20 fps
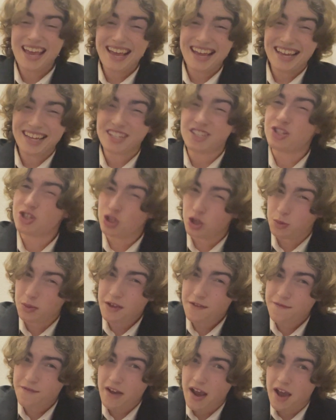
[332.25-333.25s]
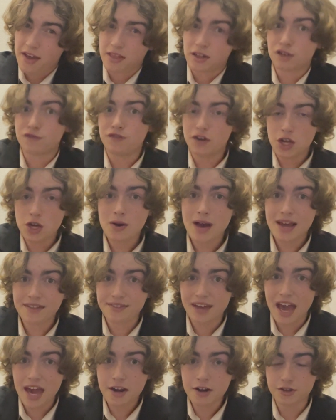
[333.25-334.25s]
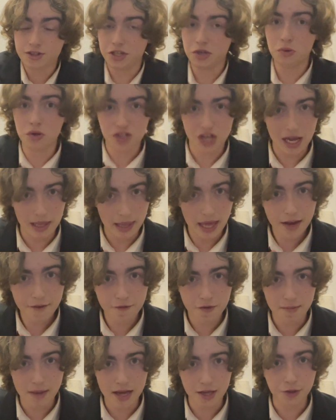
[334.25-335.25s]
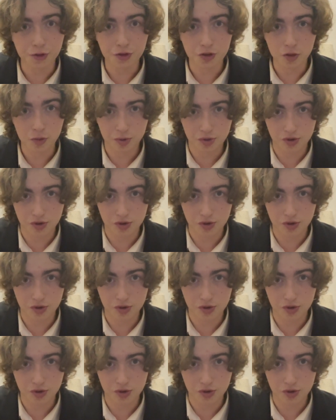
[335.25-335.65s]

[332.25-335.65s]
And to be fair, this video has energy, which I like for my YouTube